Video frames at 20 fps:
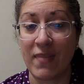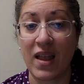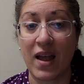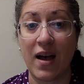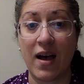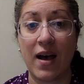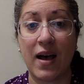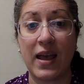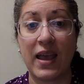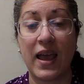
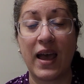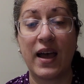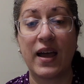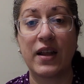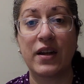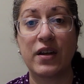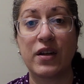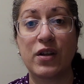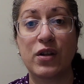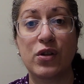I
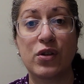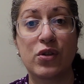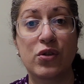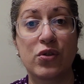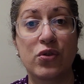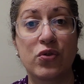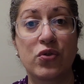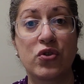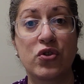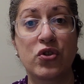had
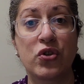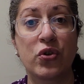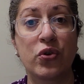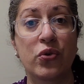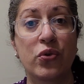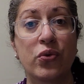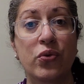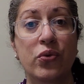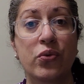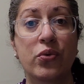
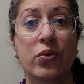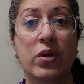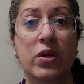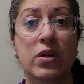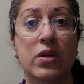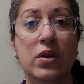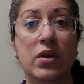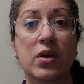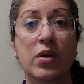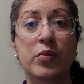2
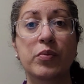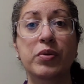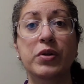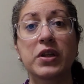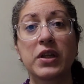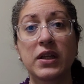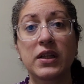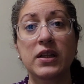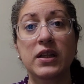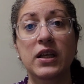
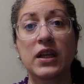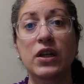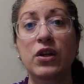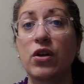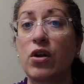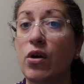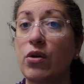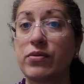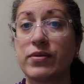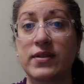completely
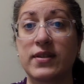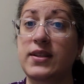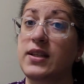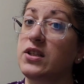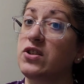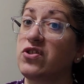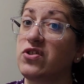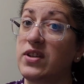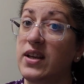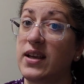no
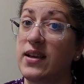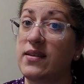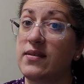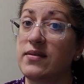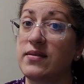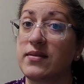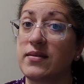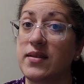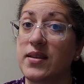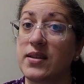stitch
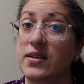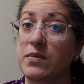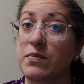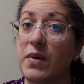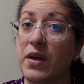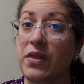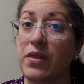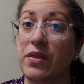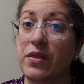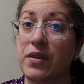days this
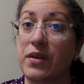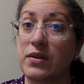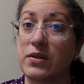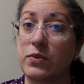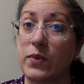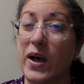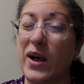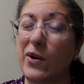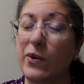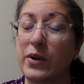month as well,